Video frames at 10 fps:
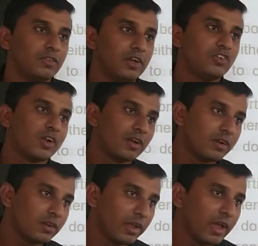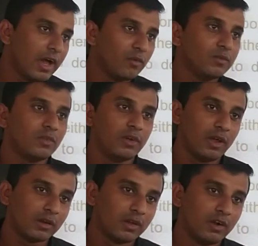3 children I have, 3
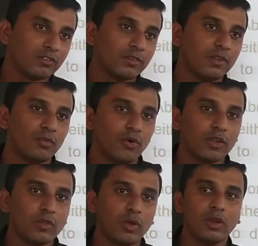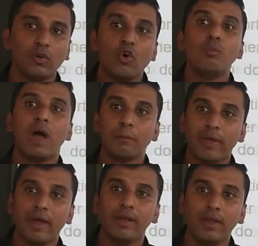are girls. The 4th one whom I am
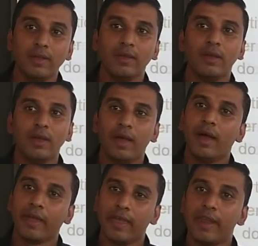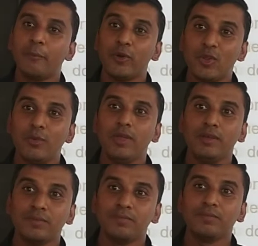carrying again happened to be
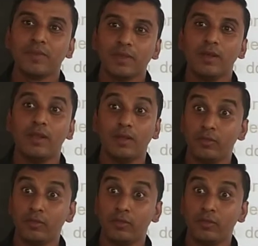girl.